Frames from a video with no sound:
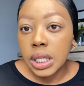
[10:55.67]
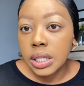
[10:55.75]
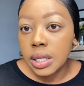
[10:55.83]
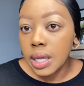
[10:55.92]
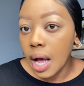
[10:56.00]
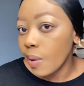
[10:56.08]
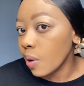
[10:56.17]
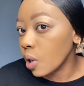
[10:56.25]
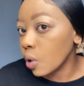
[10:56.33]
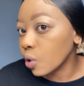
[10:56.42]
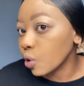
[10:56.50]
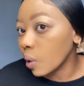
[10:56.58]
is how it
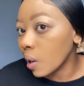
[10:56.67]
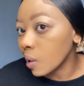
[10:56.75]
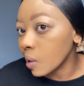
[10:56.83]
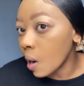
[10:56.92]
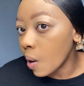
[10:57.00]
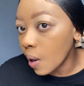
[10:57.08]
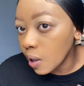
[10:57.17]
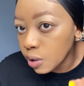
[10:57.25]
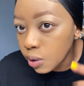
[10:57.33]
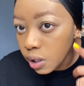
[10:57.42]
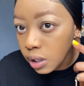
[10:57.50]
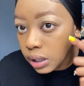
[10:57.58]
looks right now. As
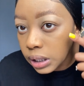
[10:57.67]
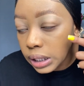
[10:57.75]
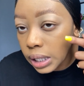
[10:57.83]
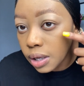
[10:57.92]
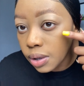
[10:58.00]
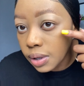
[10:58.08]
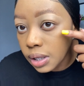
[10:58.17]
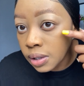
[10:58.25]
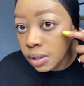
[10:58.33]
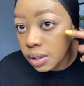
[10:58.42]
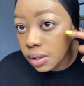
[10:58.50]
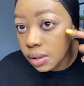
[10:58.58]
you can see, you can
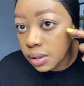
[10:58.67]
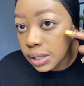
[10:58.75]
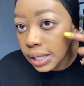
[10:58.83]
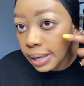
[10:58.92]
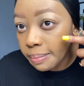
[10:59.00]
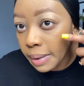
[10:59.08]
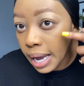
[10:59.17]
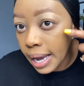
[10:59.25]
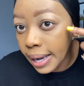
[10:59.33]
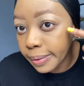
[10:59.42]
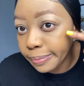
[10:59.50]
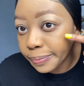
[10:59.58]
still see
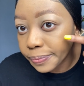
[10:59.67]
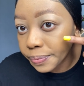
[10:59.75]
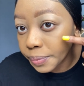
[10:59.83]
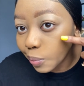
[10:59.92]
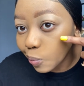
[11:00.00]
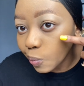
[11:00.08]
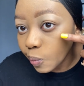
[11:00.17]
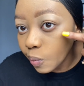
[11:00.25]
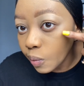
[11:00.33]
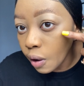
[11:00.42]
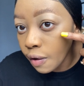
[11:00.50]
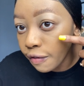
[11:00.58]
my
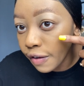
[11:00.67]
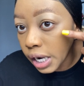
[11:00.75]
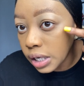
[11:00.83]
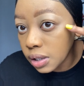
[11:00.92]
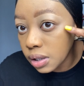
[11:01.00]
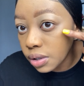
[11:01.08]
freckles